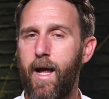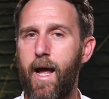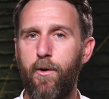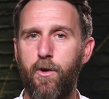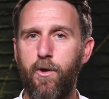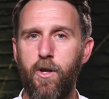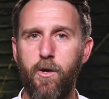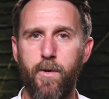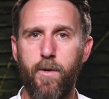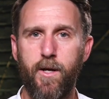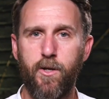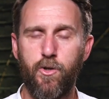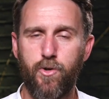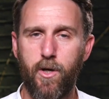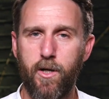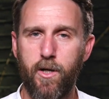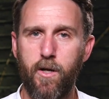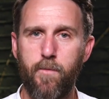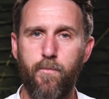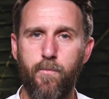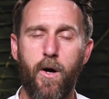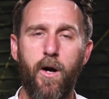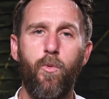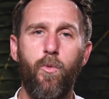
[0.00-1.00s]
How are you being
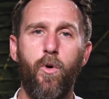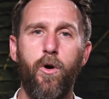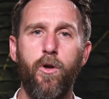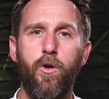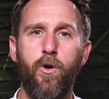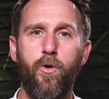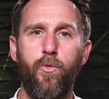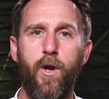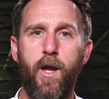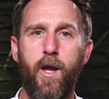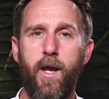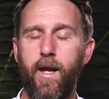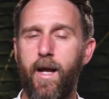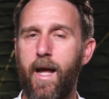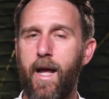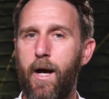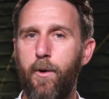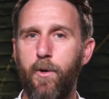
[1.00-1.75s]
triggered by what you're reading?